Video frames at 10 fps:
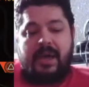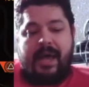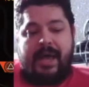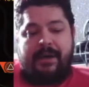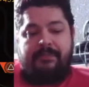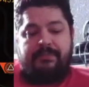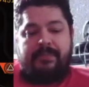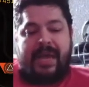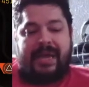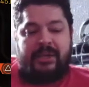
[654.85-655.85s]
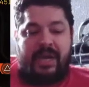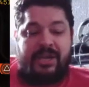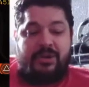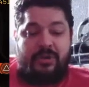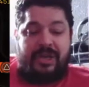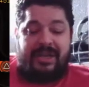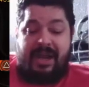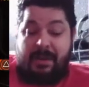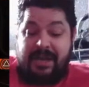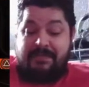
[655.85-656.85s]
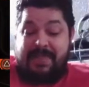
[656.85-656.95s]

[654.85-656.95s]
and you, I mean,